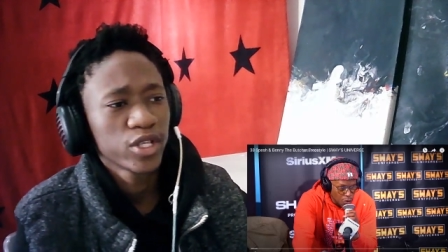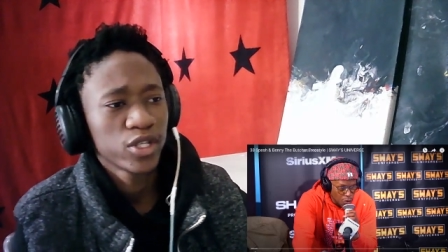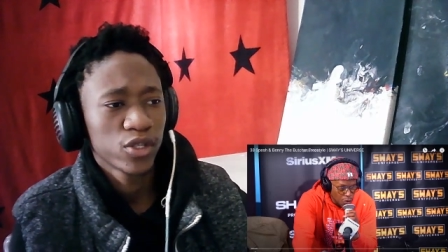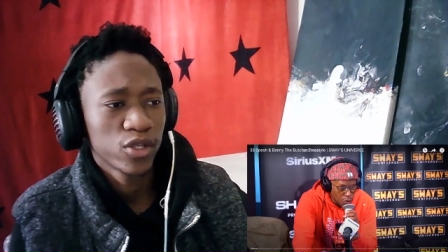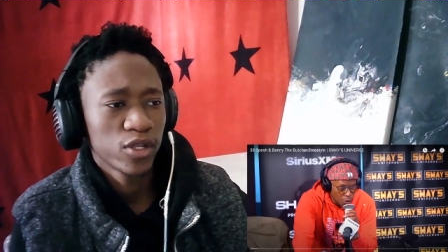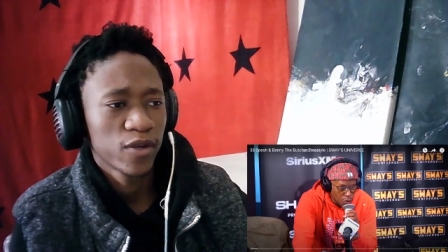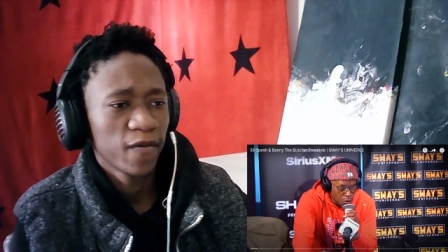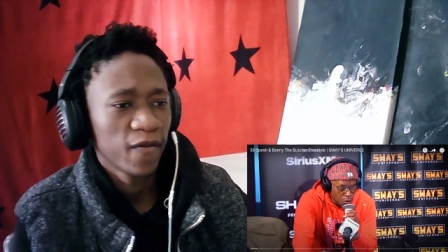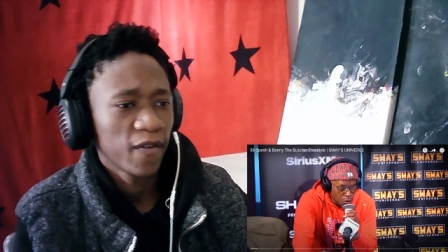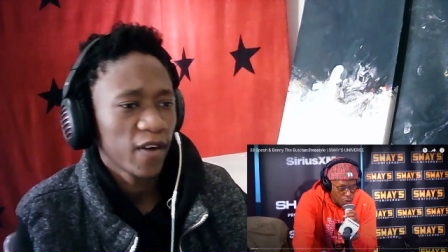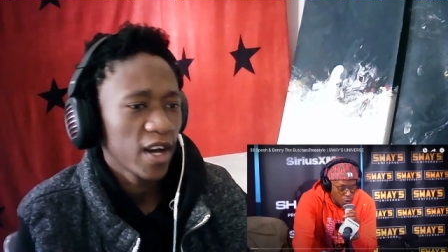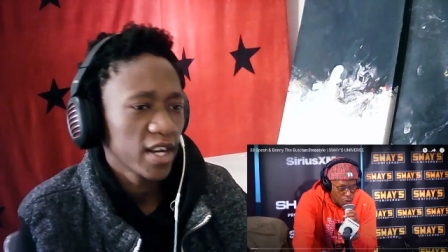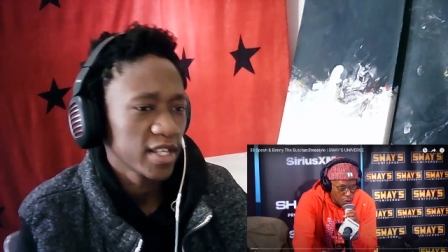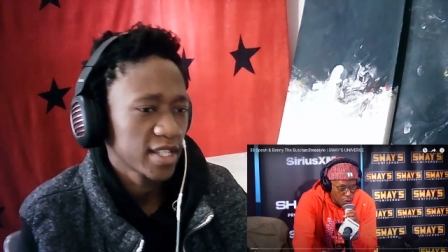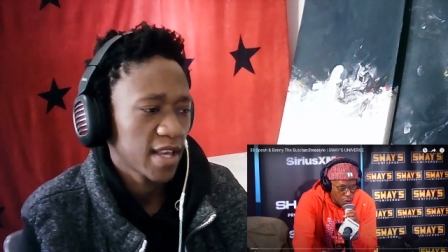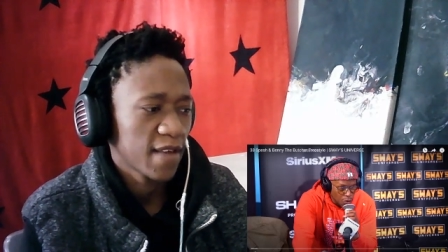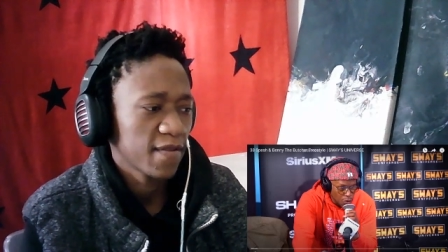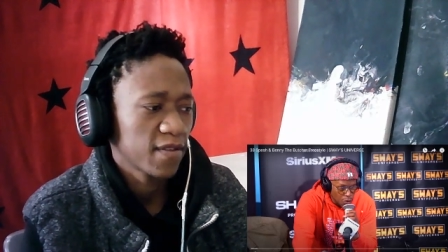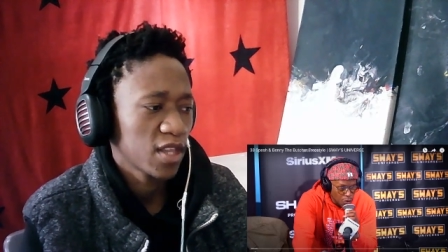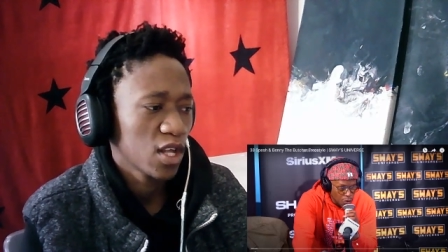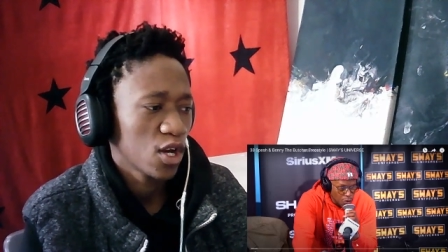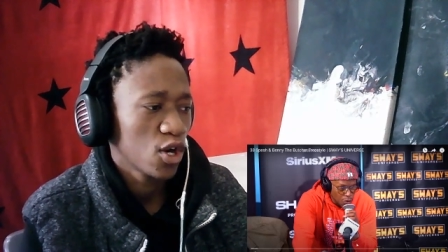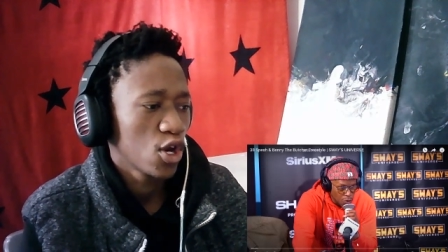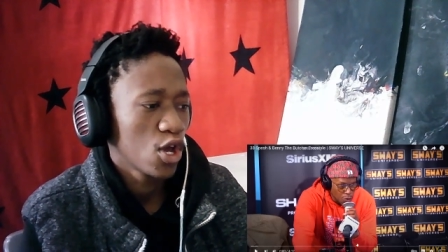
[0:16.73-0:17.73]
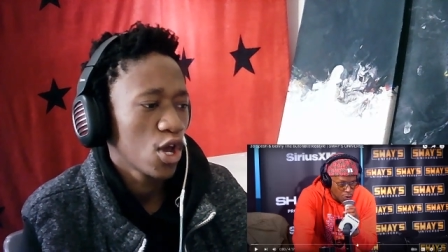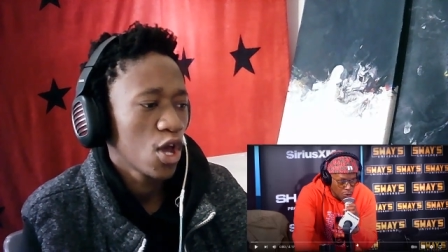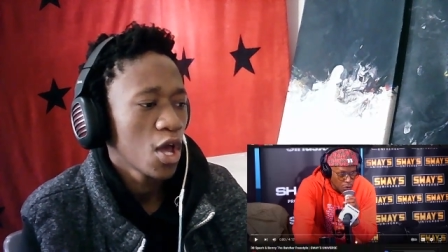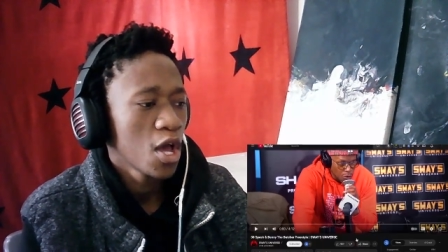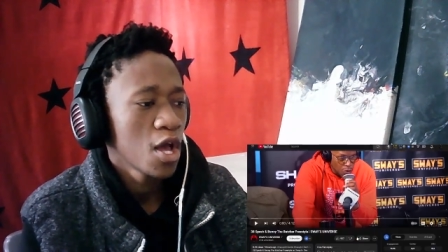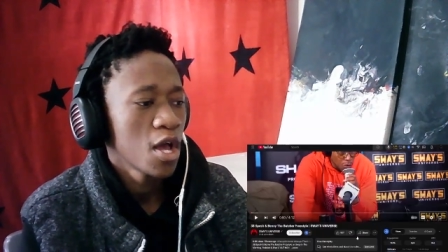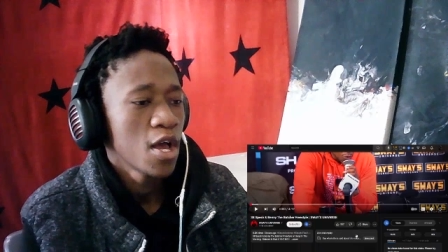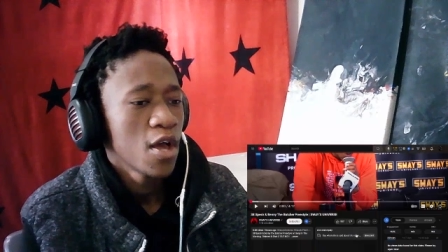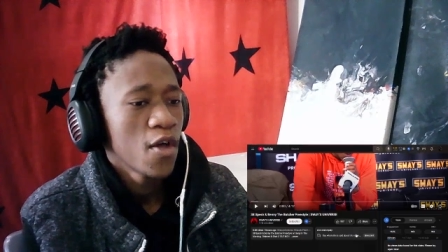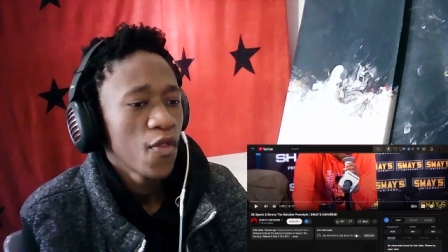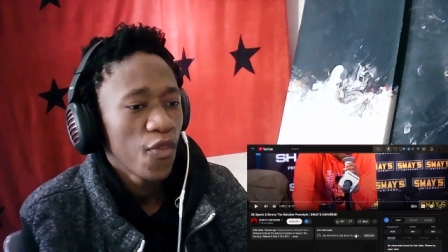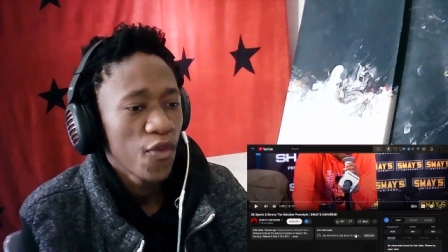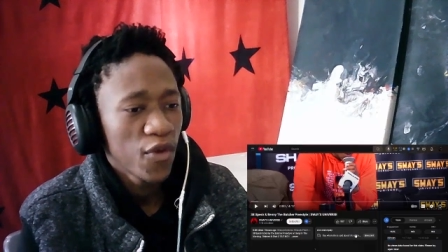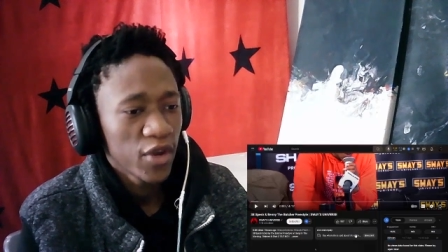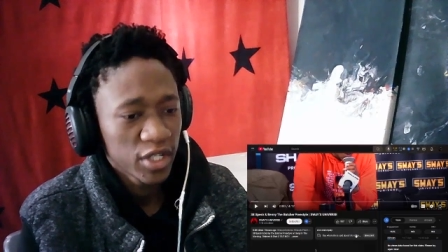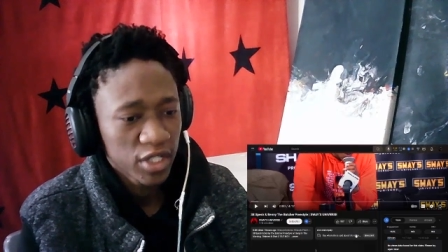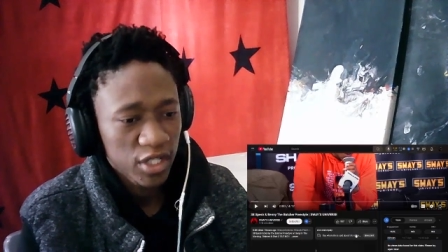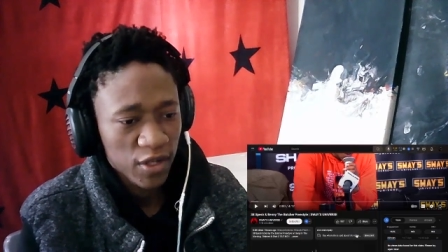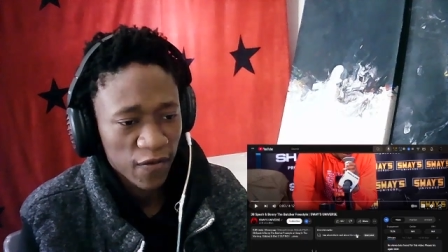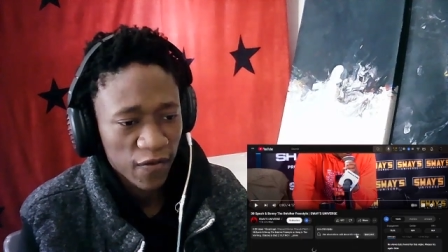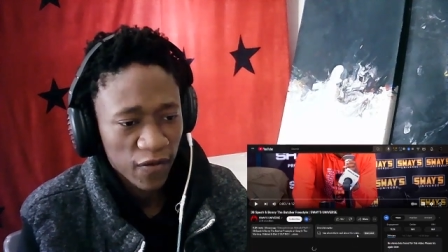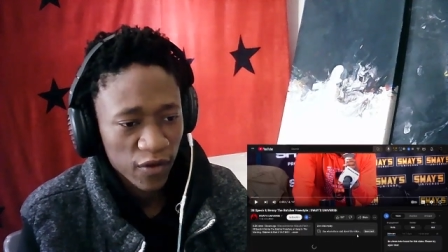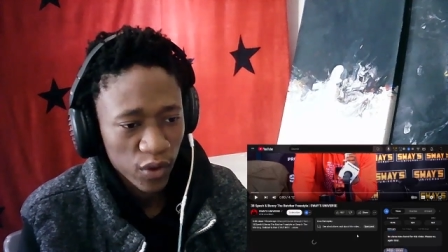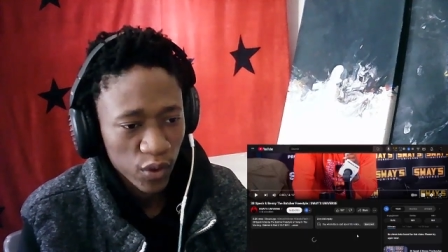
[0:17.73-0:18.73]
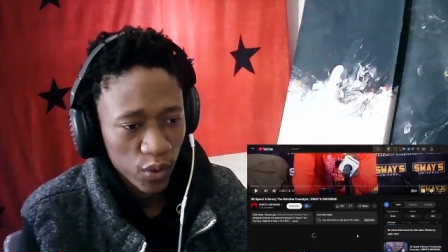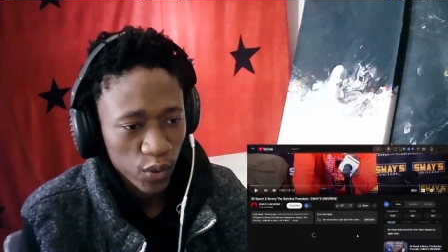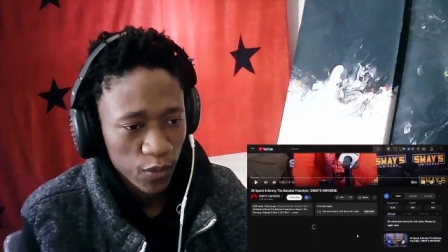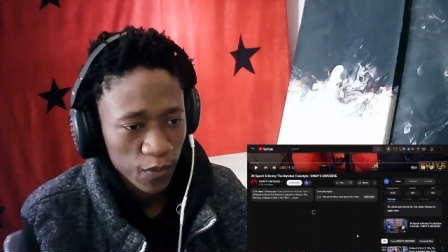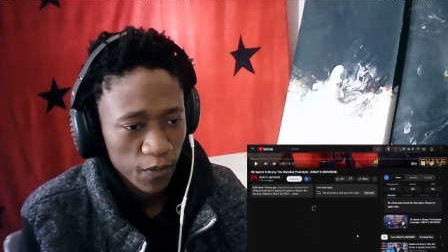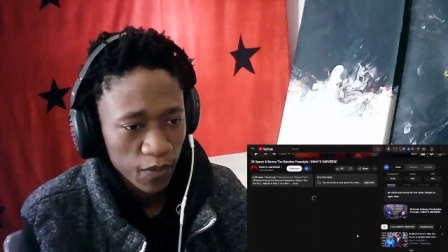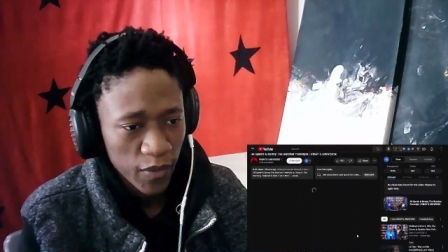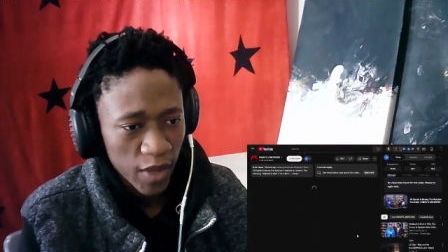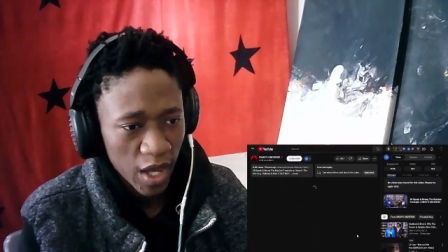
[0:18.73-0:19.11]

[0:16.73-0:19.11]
Universe after the interview.